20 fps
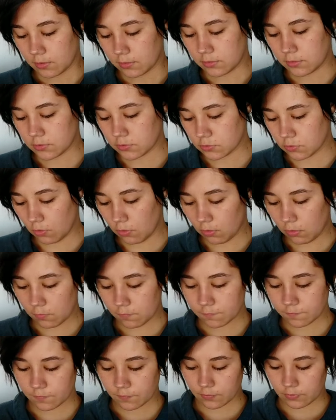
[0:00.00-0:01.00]

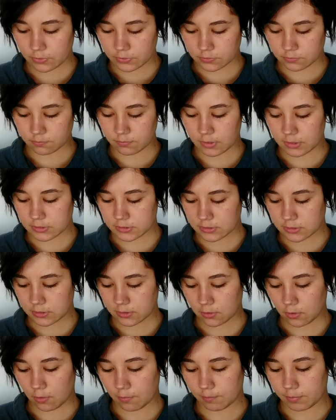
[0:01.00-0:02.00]
Dissolve is mixing
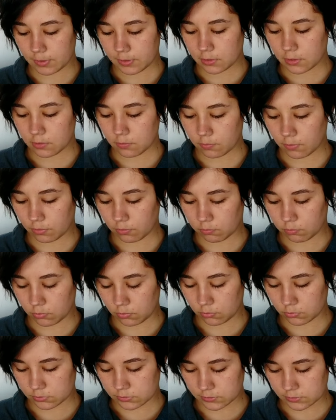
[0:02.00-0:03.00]
completely with
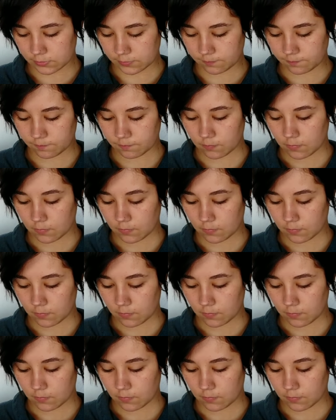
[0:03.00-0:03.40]
water.